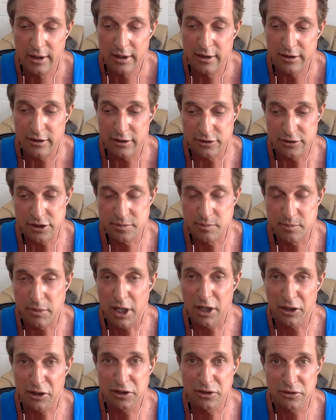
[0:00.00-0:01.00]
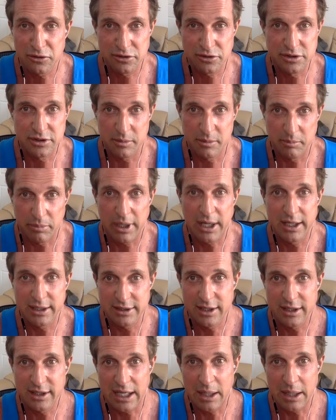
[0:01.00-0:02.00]
They're just molecules that bind
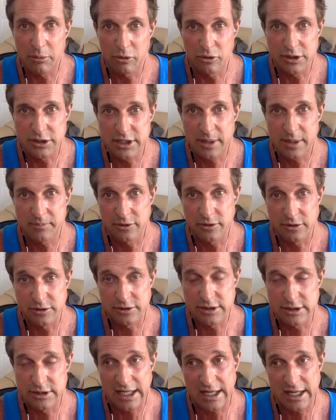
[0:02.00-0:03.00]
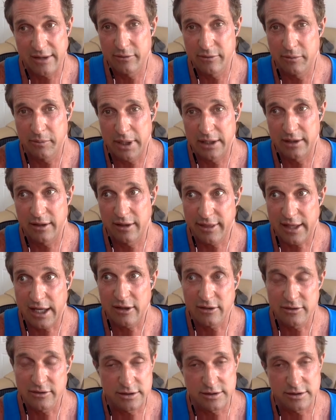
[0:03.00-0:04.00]
to GABA receptors, and they have about a
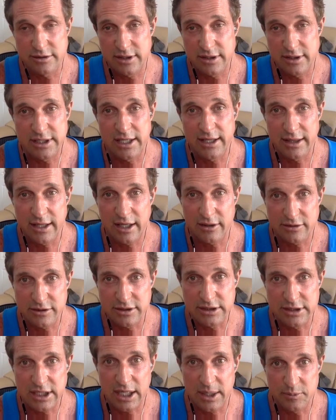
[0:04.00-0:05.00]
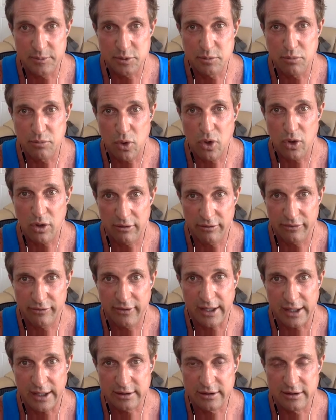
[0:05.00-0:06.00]
thousand to ten thousand times more
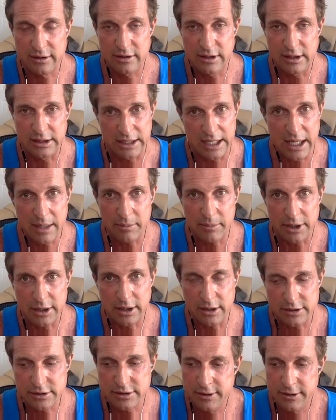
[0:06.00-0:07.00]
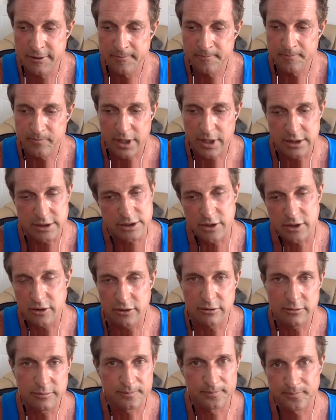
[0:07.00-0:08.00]
effect than GABA does. And
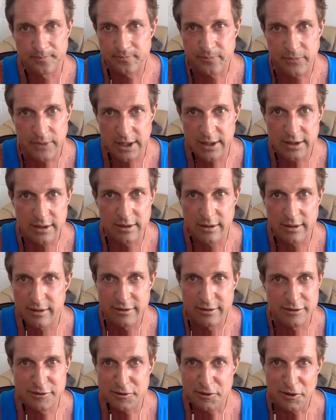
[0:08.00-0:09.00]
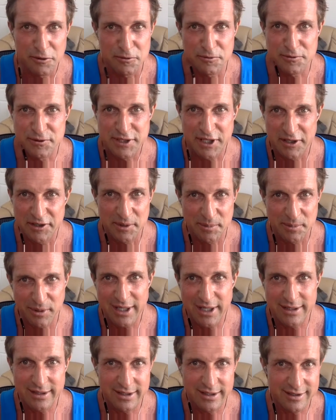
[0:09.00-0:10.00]
so it slows down your
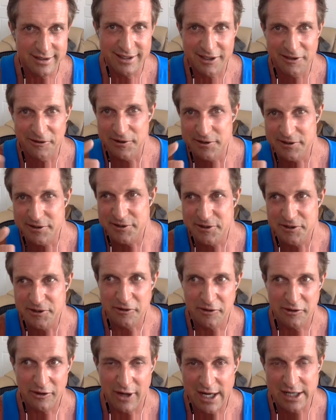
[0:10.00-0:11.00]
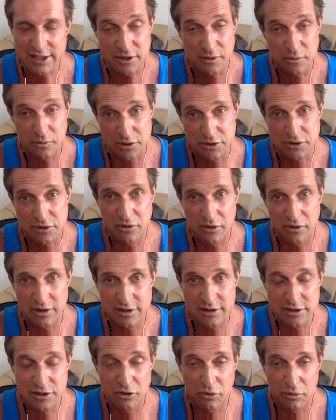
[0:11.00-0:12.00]
brain and it decreases your interaction, which,
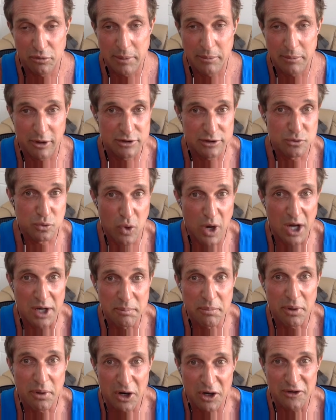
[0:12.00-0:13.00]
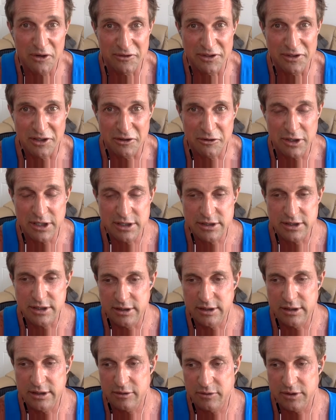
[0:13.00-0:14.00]
as you remember, is one part of the
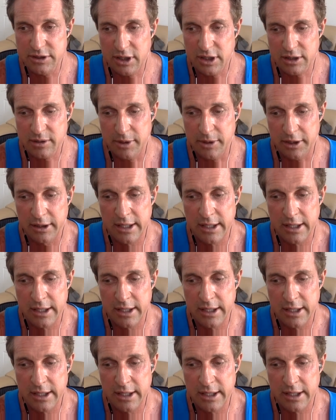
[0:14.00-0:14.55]
equation we talked about.